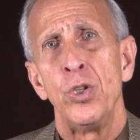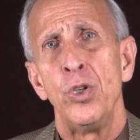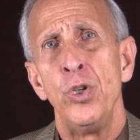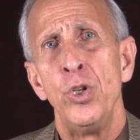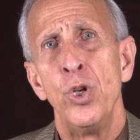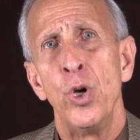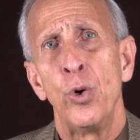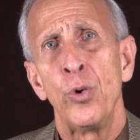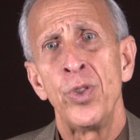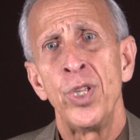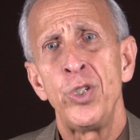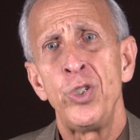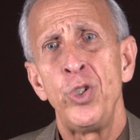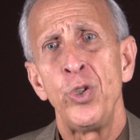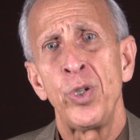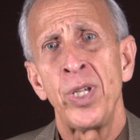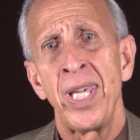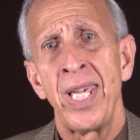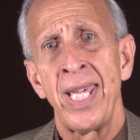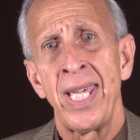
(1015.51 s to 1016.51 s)
Know that
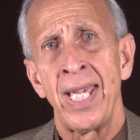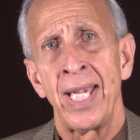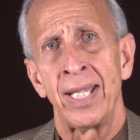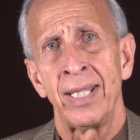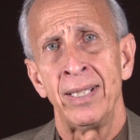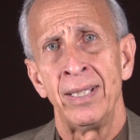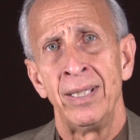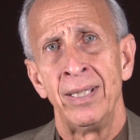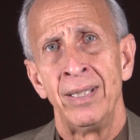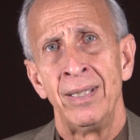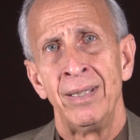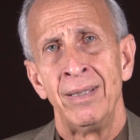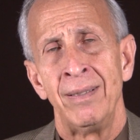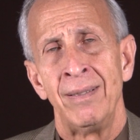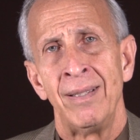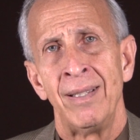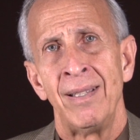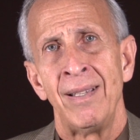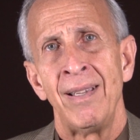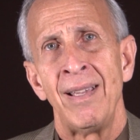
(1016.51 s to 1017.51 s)
you can,
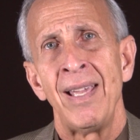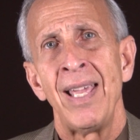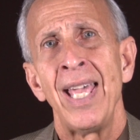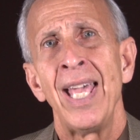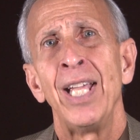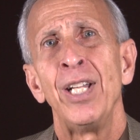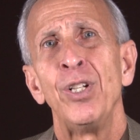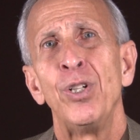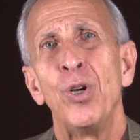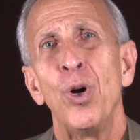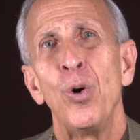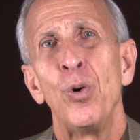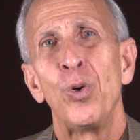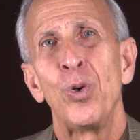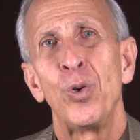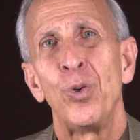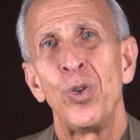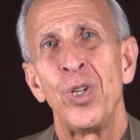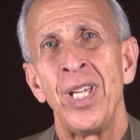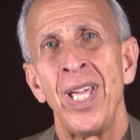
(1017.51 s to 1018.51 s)
and go
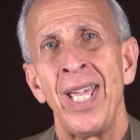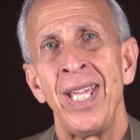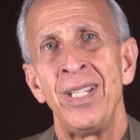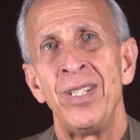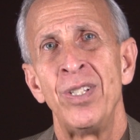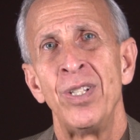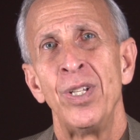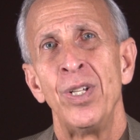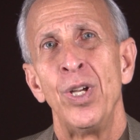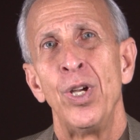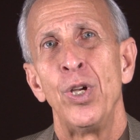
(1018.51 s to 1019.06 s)
create